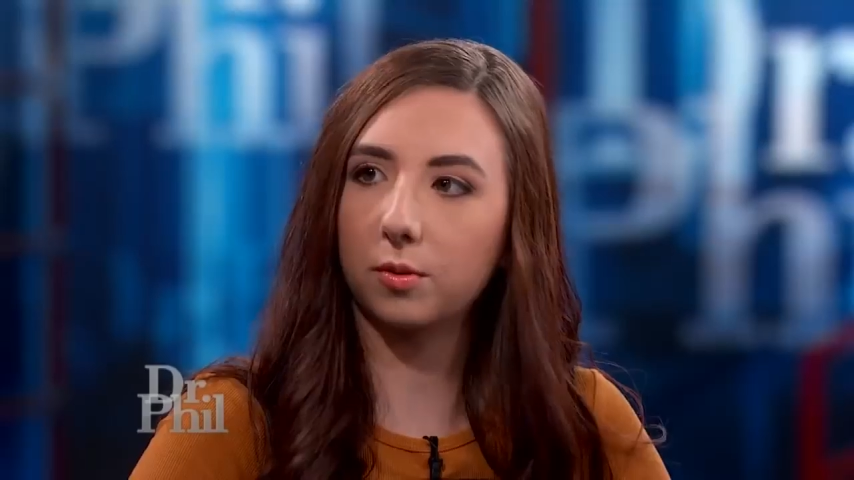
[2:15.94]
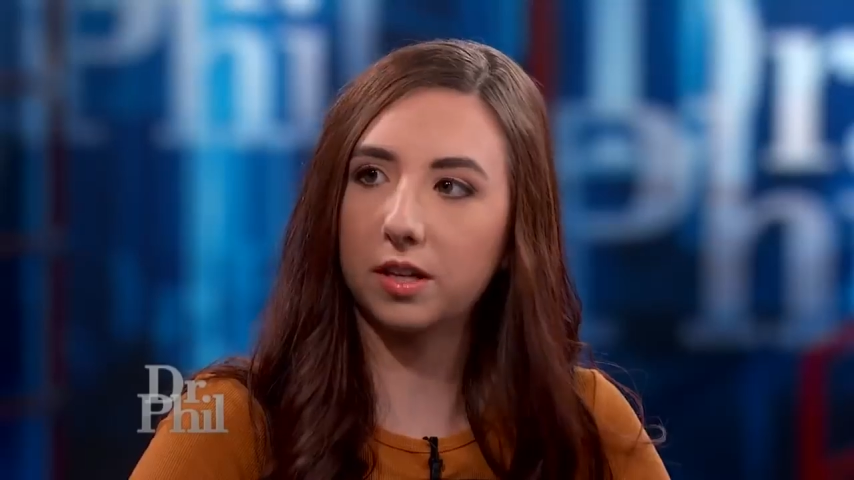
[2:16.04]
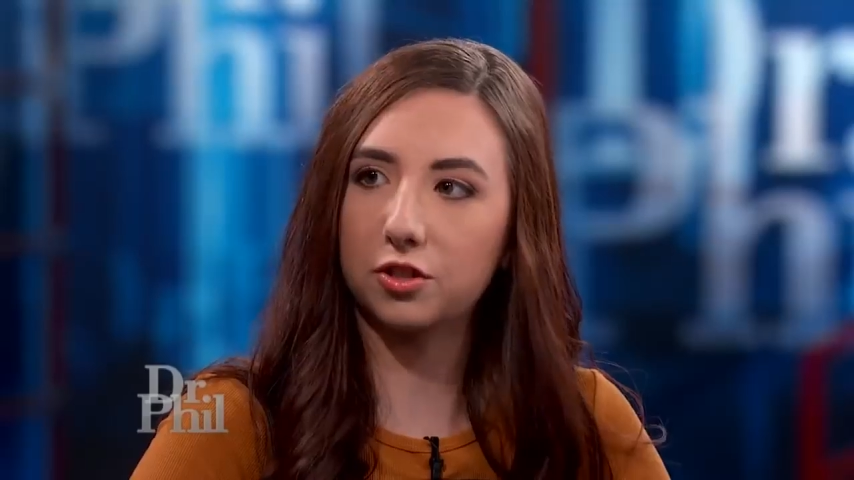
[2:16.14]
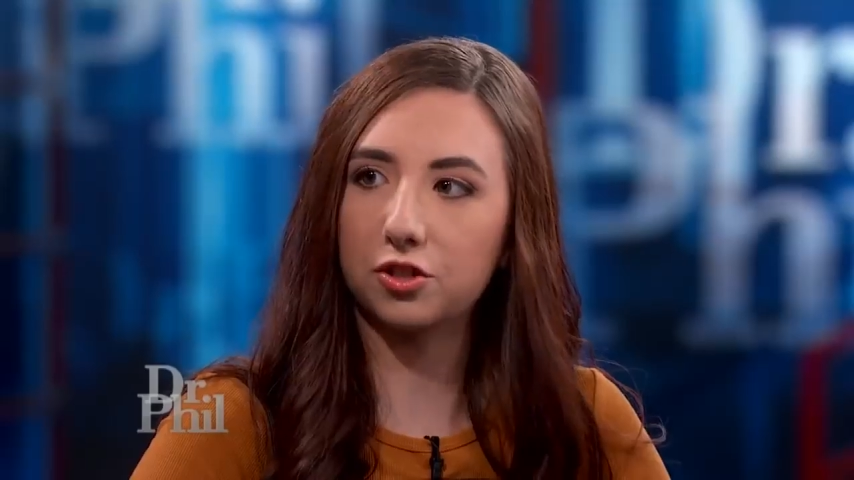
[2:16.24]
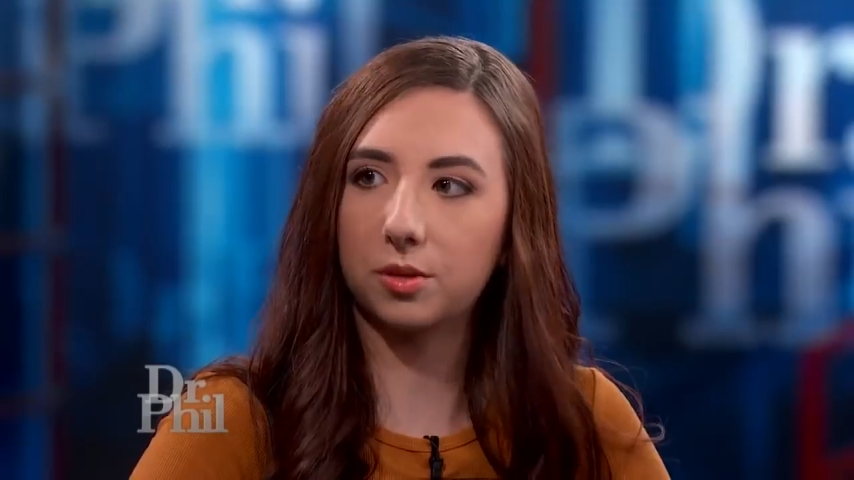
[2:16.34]
a
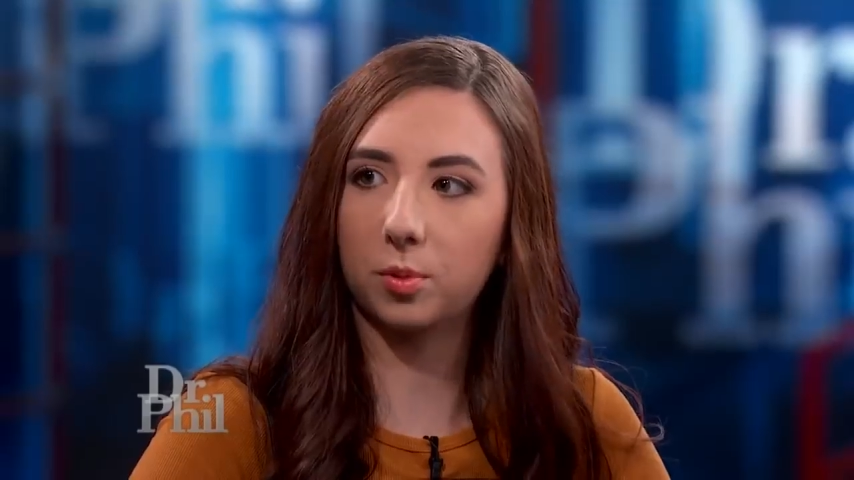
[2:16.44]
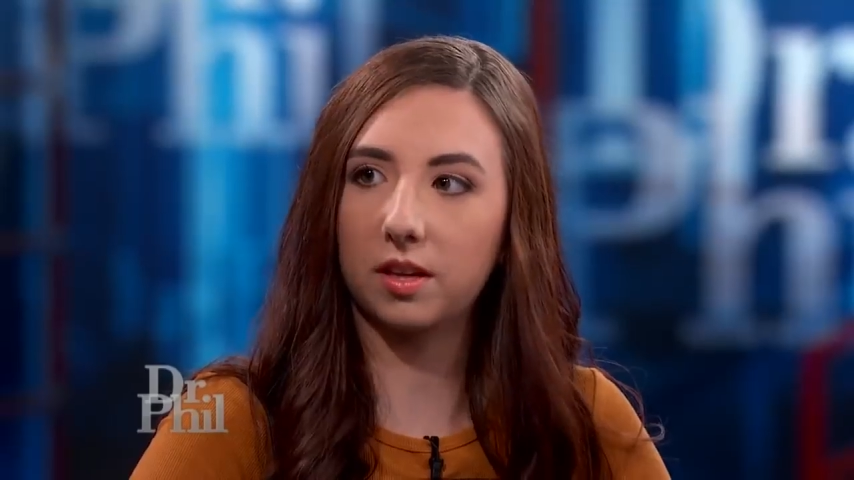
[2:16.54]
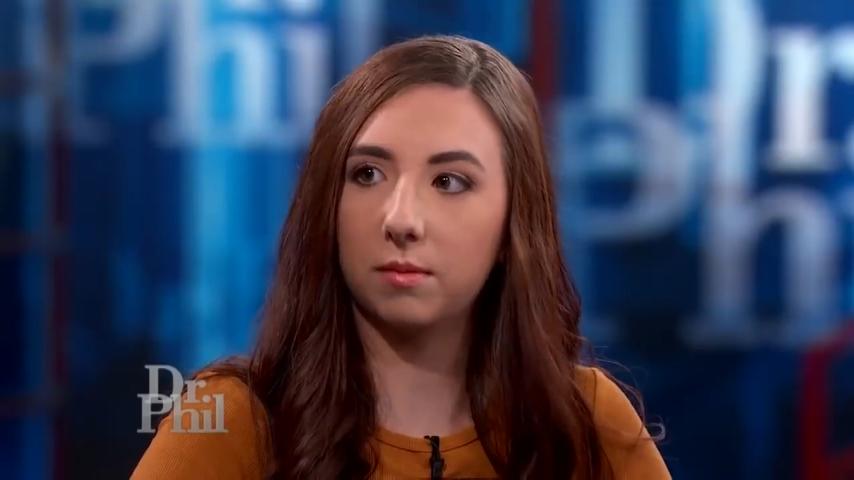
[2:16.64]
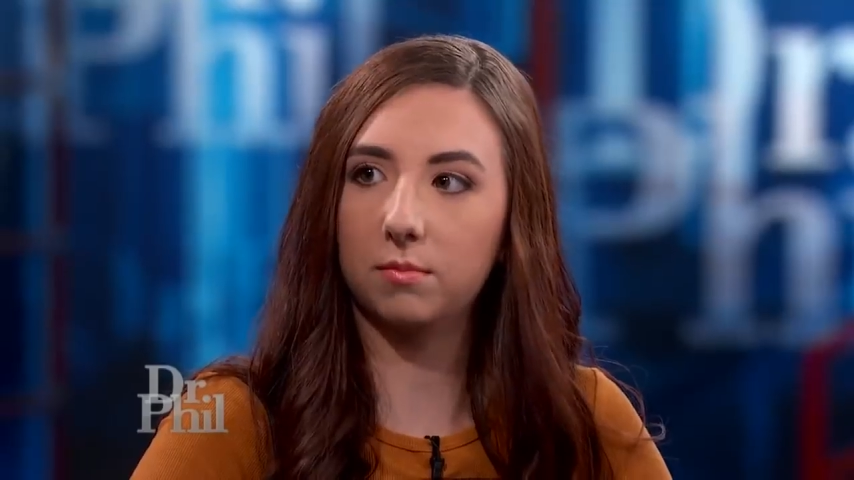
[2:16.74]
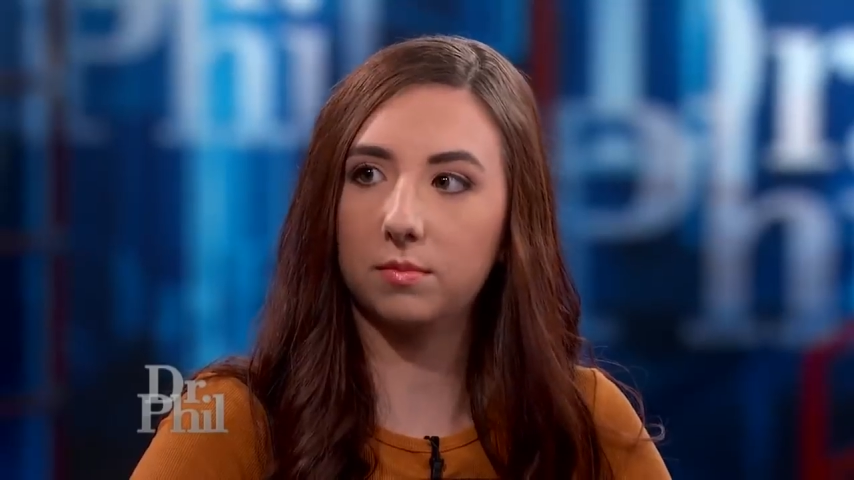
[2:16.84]
relationship
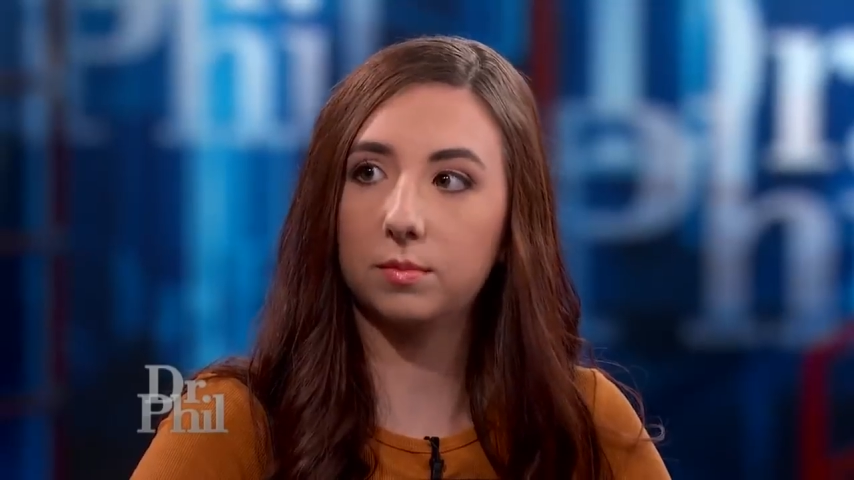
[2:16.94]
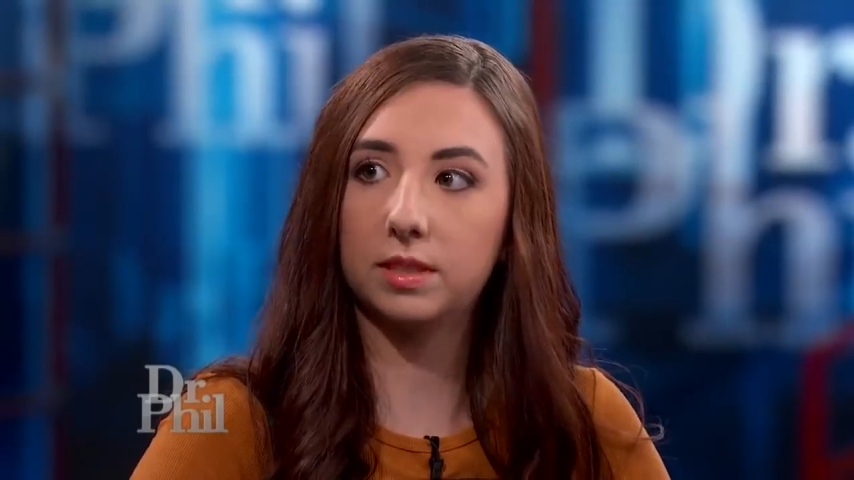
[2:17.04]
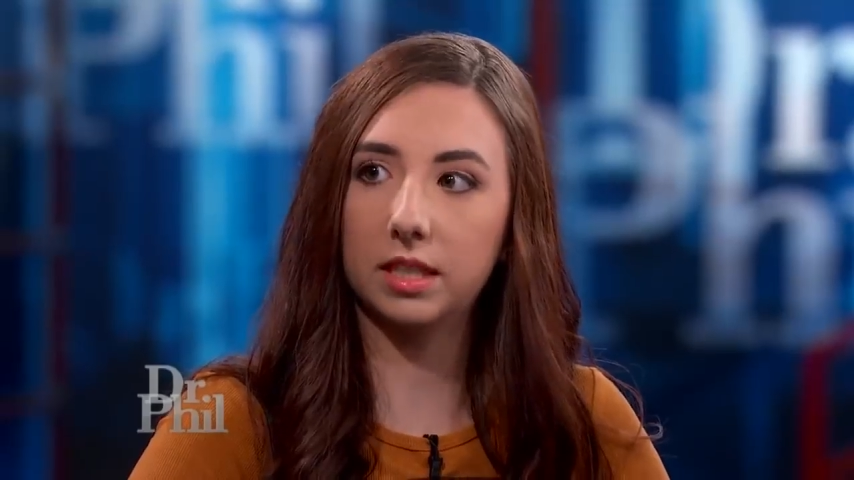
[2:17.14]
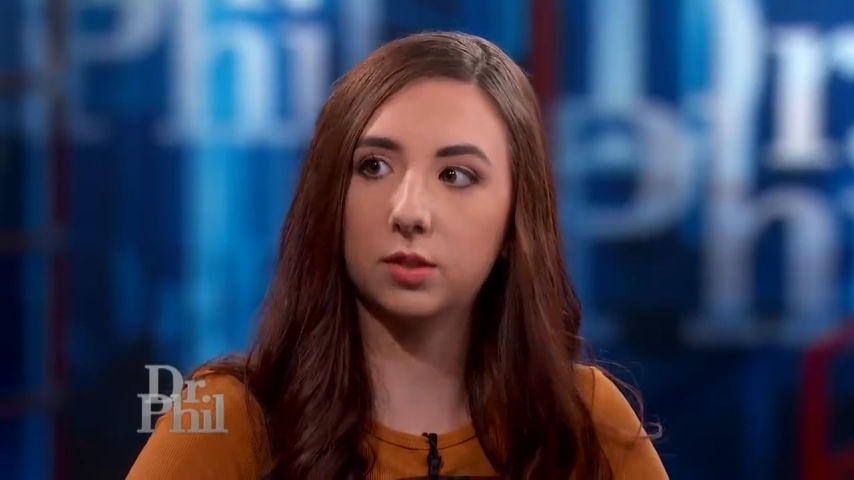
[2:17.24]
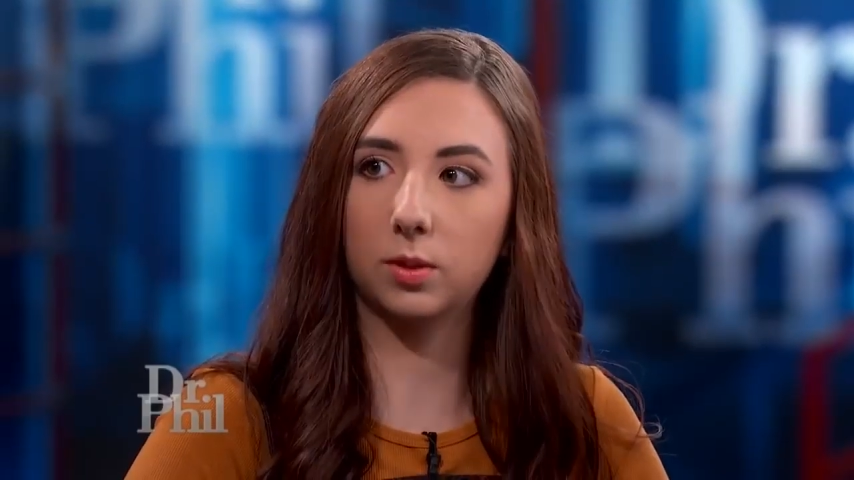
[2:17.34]
with him
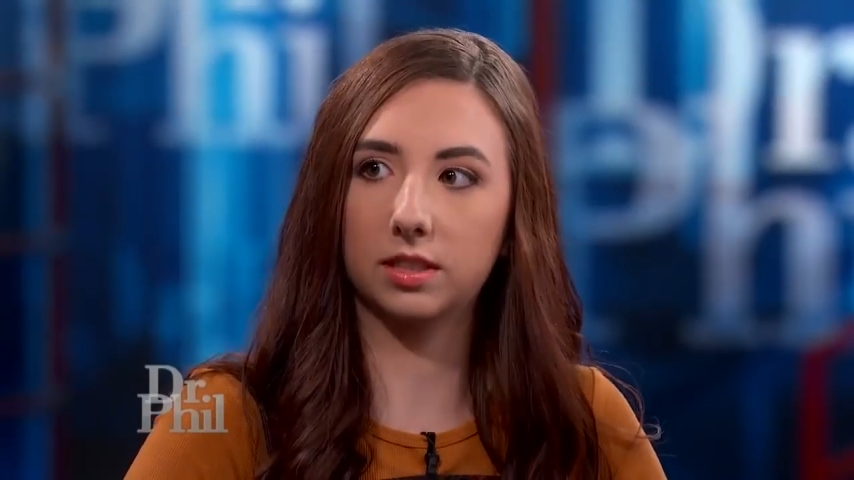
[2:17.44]
since